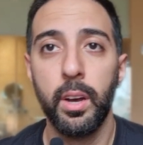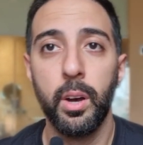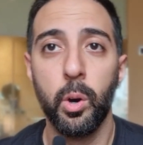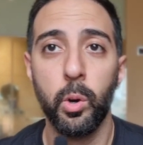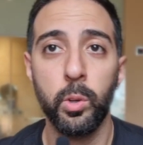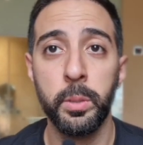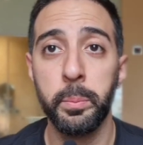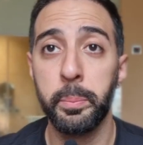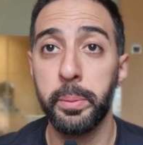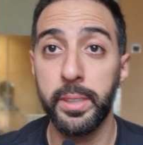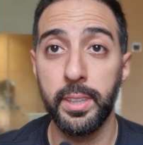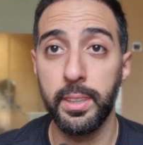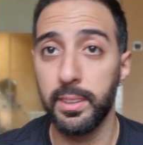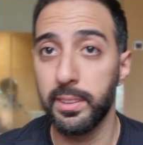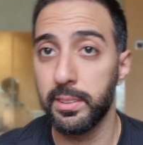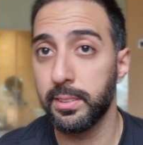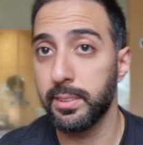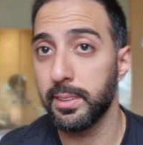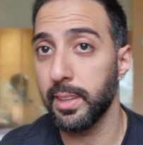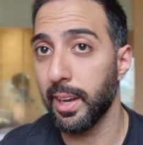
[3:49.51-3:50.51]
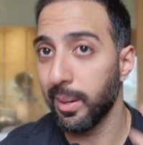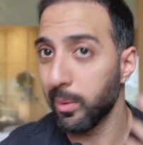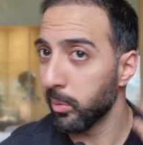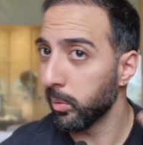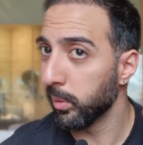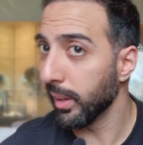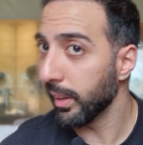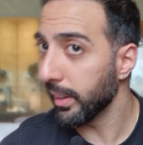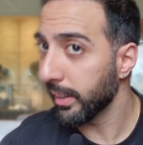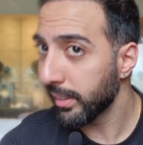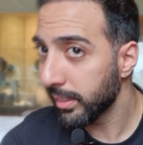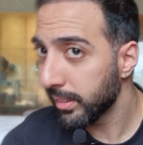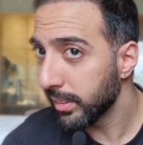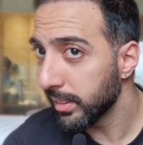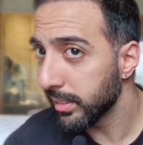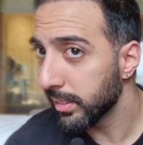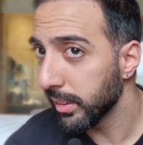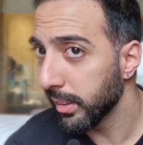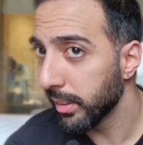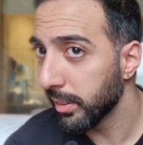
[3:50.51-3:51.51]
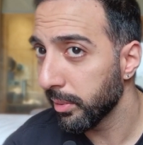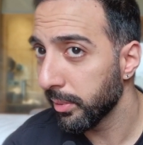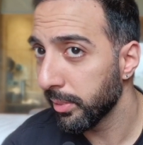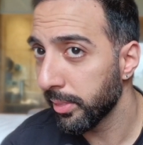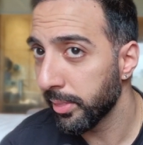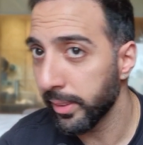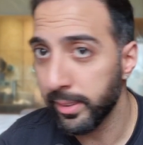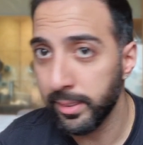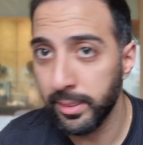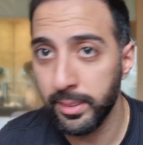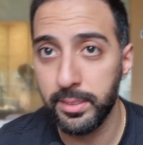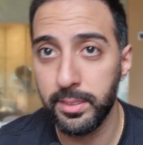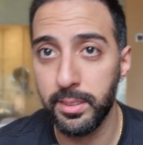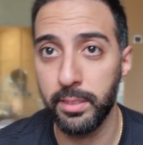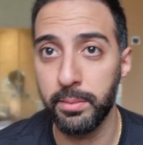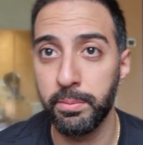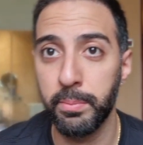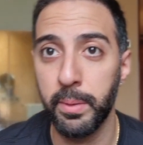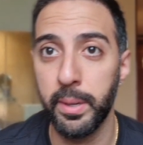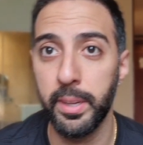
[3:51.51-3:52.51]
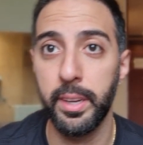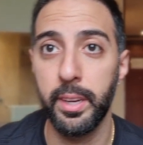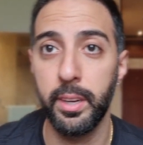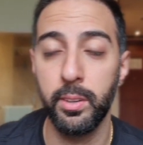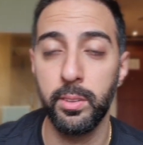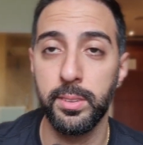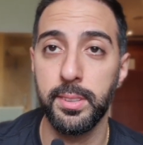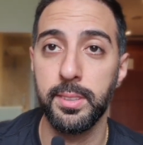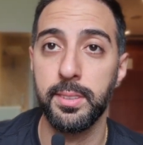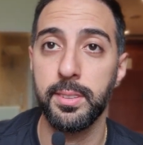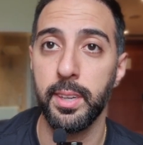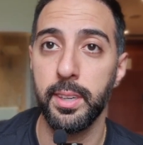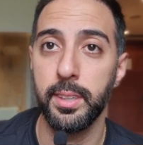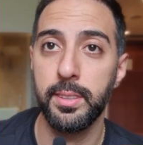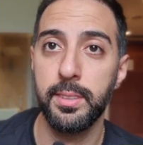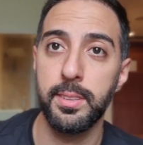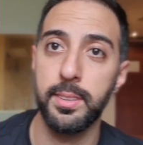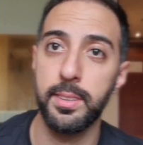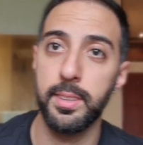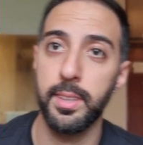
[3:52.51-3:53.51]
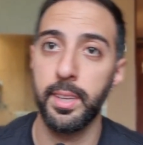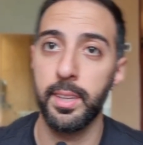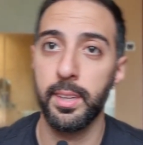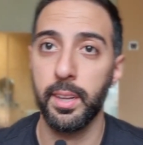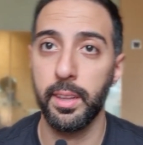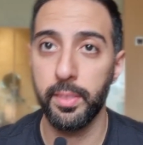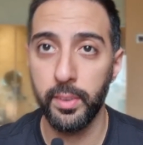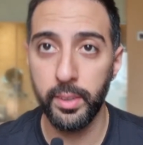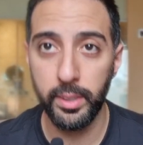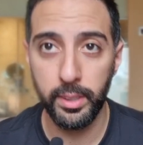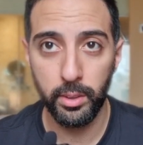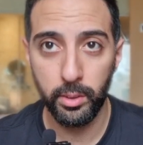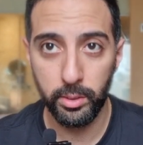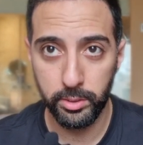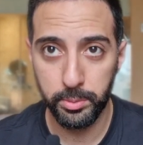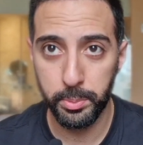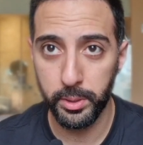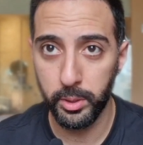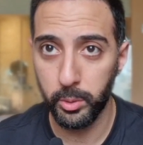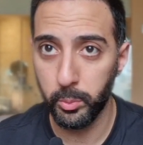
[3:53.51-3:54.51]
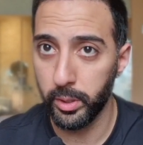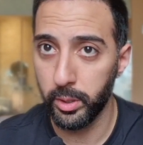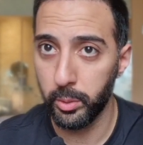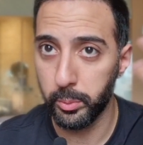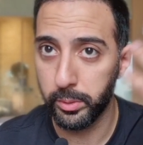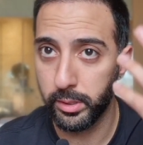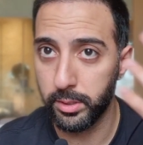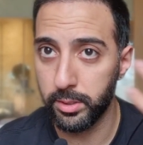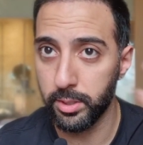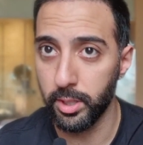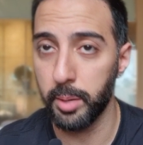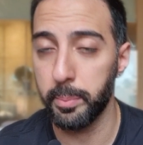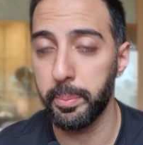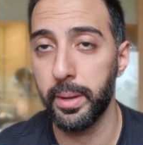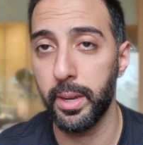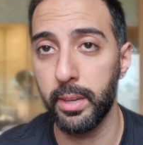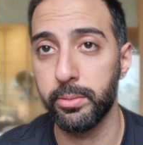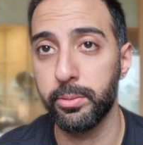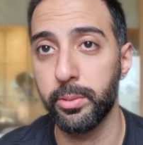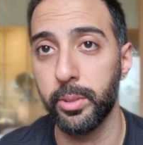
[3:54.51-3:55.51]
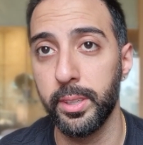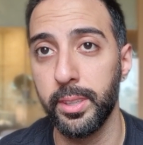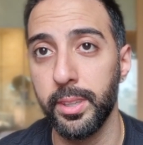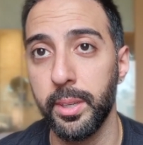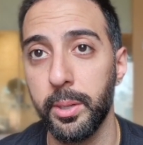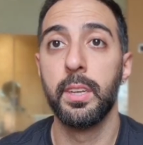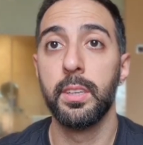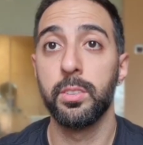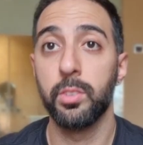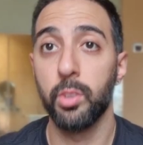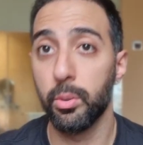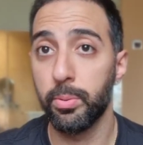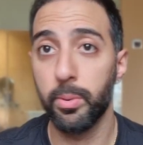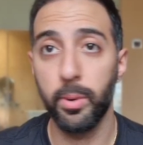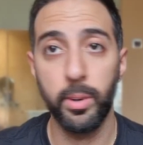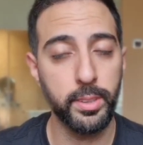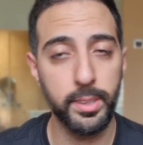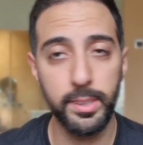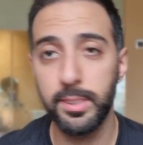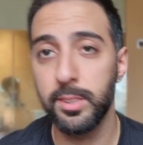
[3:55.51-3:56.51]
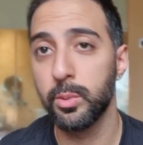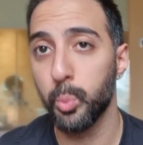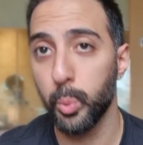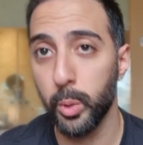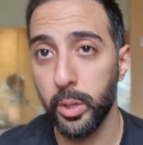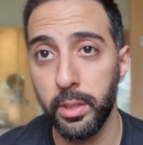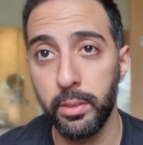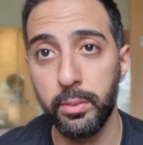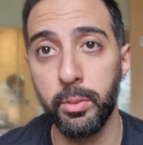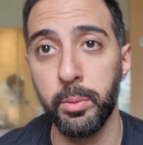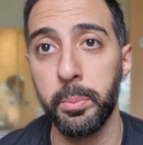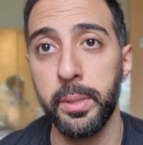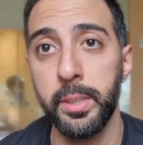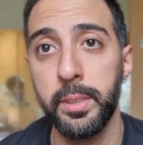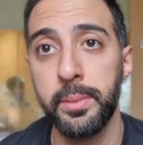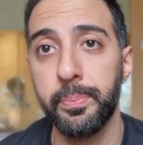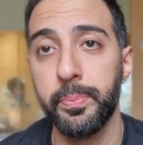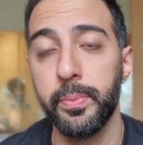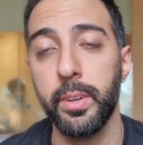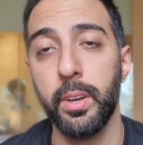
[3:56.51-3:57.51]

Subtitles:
Only because I would like this little thickness of my hair on the sides, and I think it looks pretty well with the top half right now. So far, this is working for me.